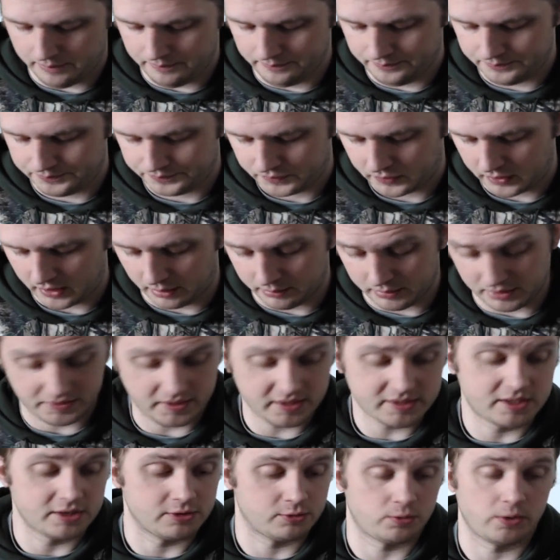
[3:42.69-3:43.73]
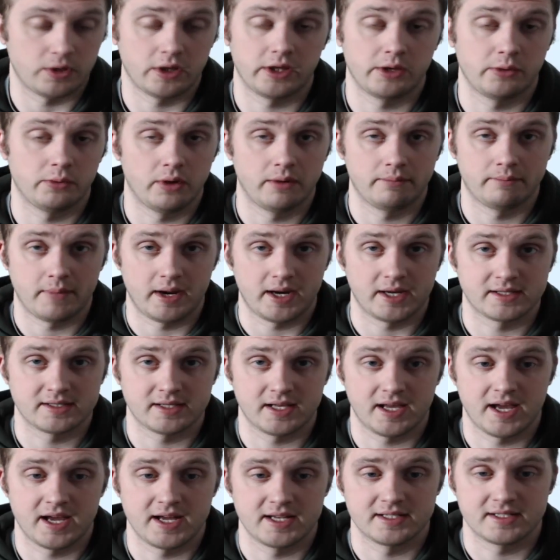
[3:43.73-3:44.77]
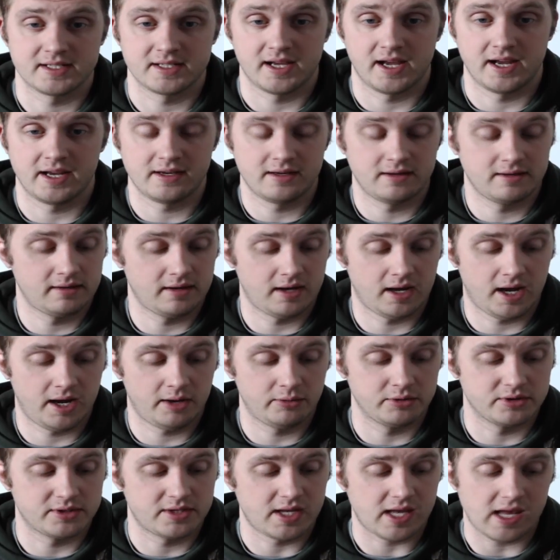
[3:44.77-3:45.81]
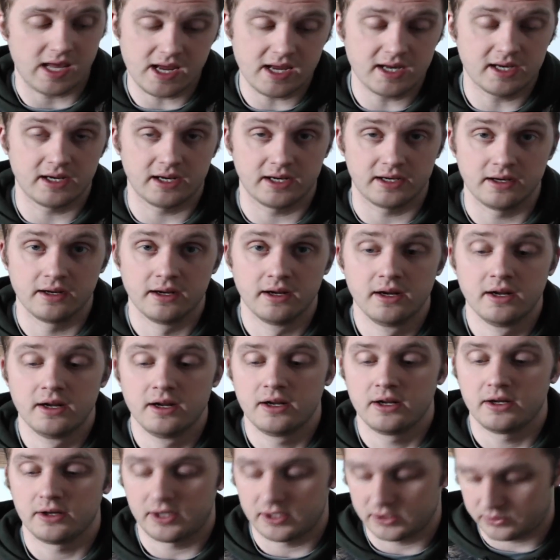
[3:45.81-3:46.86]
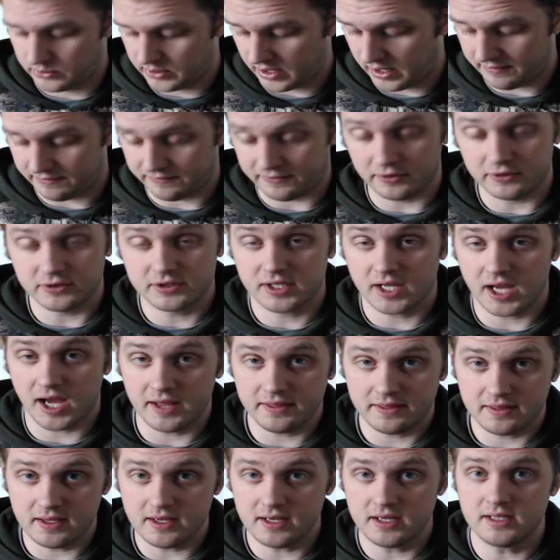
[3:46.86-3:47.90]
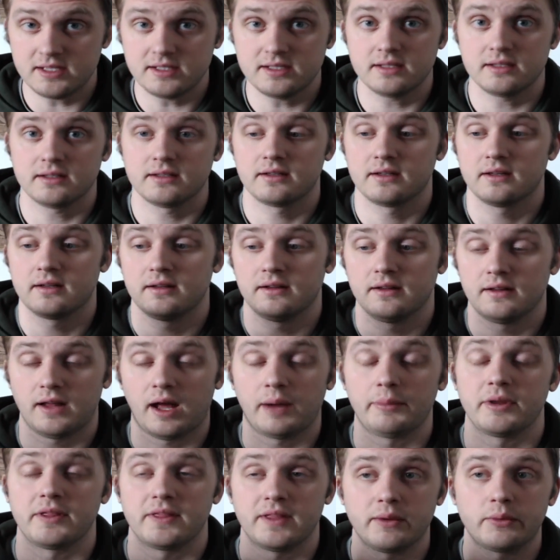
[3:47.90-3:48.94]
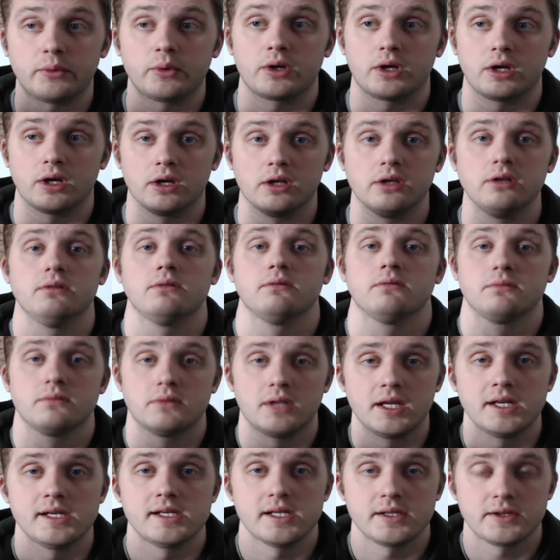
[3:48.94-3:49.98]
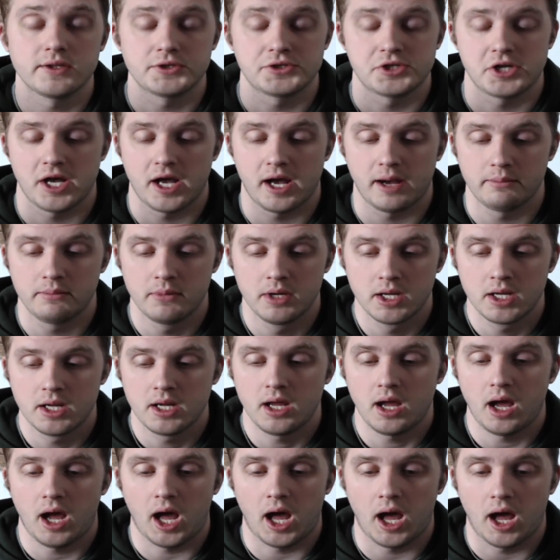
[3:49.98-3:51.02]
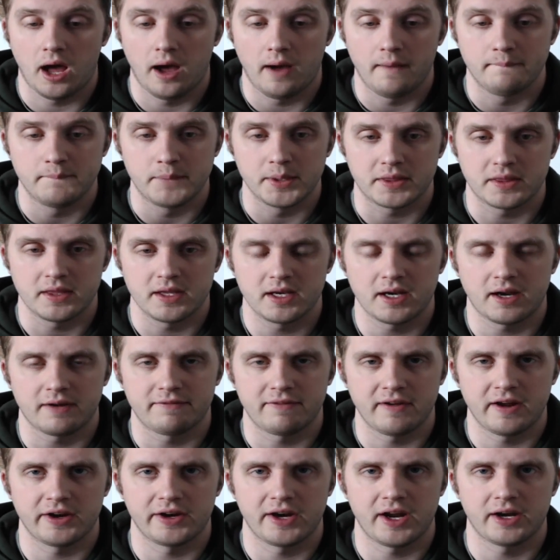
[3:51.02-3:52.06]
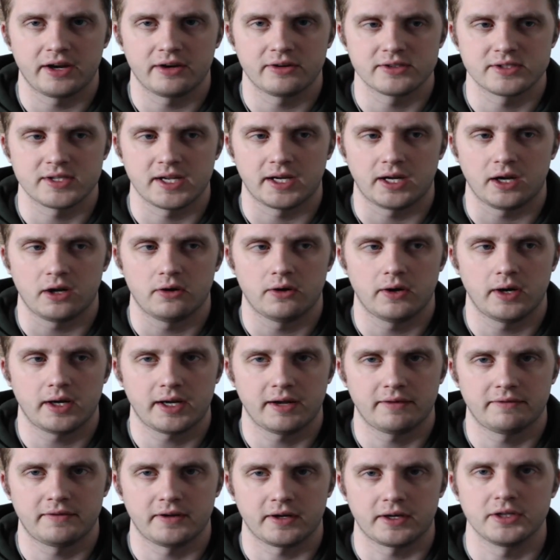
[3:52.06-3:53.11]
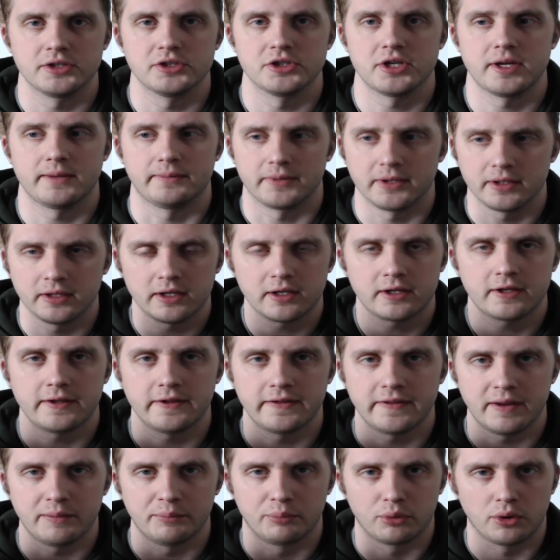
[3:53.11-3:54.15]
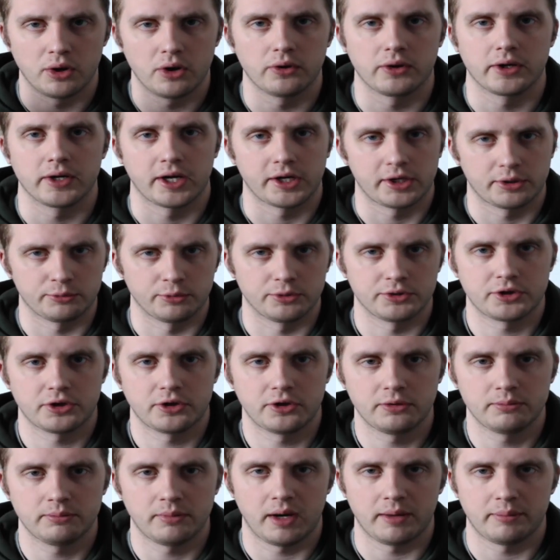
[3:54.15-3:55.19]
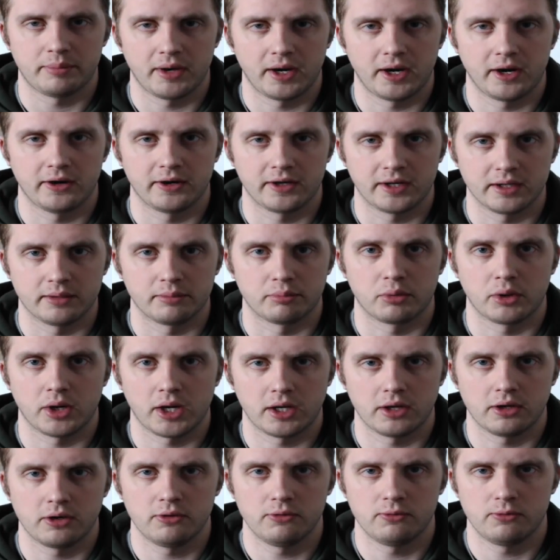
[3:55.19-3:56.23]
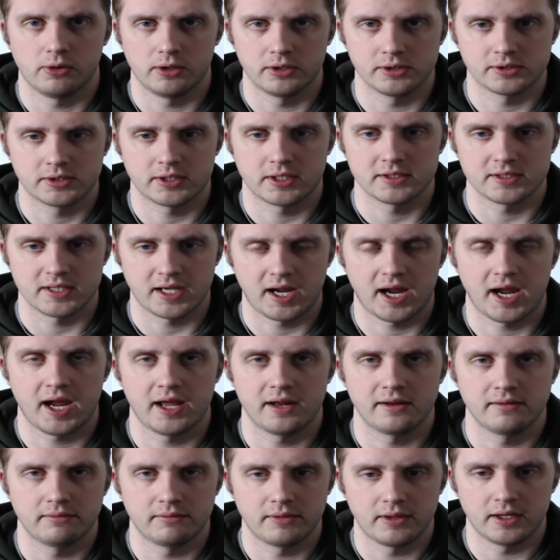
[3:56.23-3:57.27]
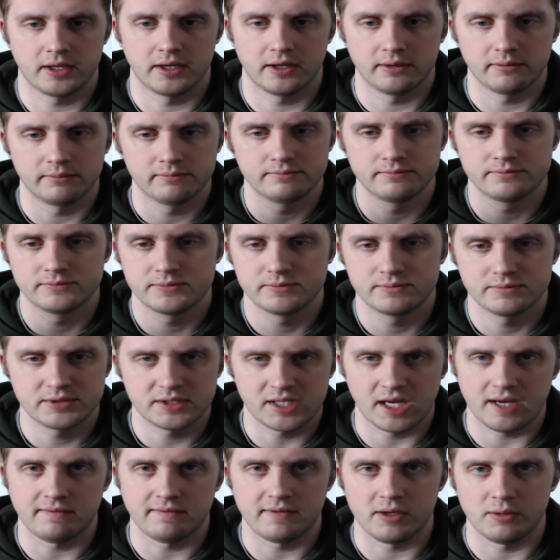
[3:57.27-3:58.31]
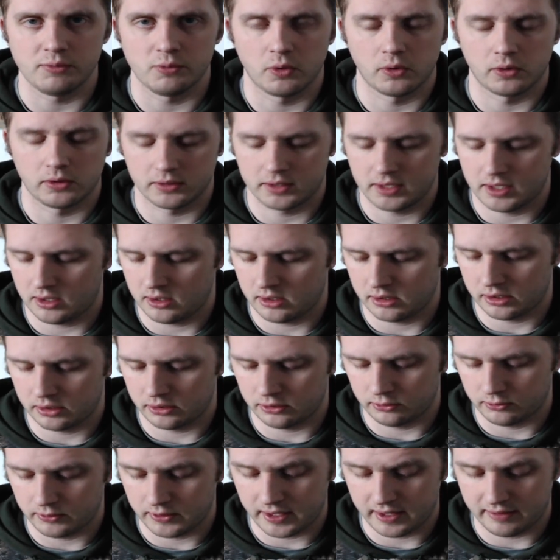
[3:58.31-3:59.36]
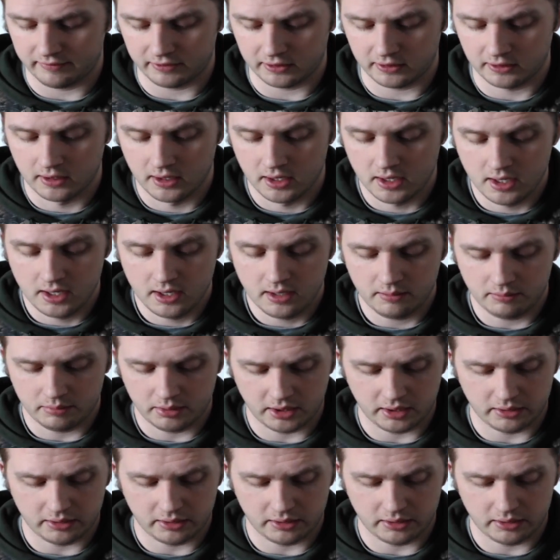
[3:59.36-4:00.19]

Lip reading: But this is really what makes the headset. I was heated, because when I first got these, I mean, they were good. They did their job. But then I found out, I was like, oh, I got fucking gypped. And luckily they broke and I could return my pair and get brand new ones because I had the safety warranty on it or whatever.